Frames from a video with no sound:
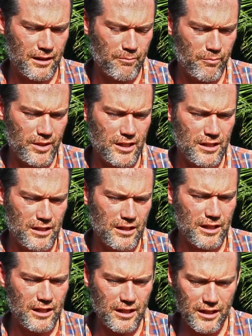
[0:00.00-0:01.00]

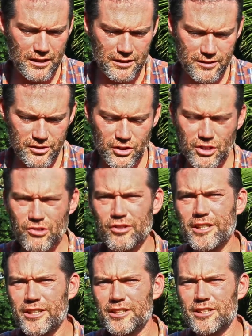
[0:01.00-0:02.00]
me and
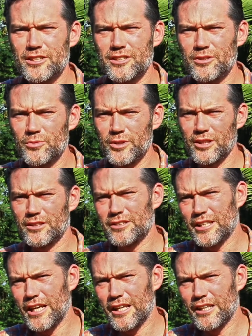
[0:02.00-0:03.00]
Crees, we got
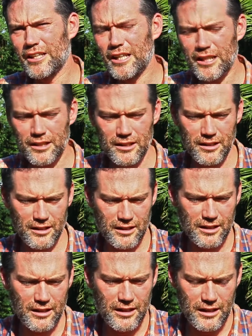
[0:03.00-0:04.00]
together
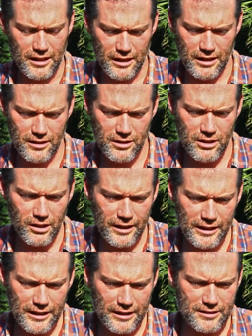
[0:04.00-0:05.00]
and got
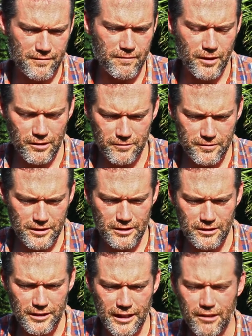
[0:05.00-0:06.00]
Ilias involved in
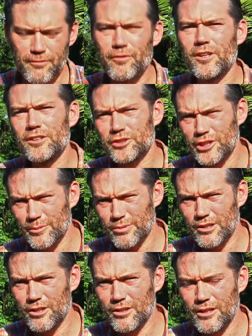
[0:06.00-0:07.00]
the agroforestry
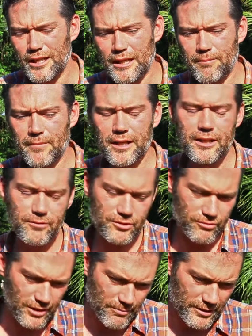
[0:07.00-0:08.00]
program, and he
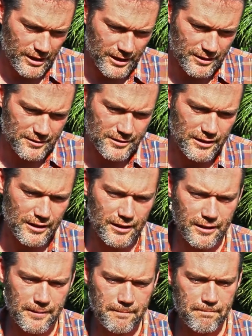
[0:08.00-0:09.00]
was replanting,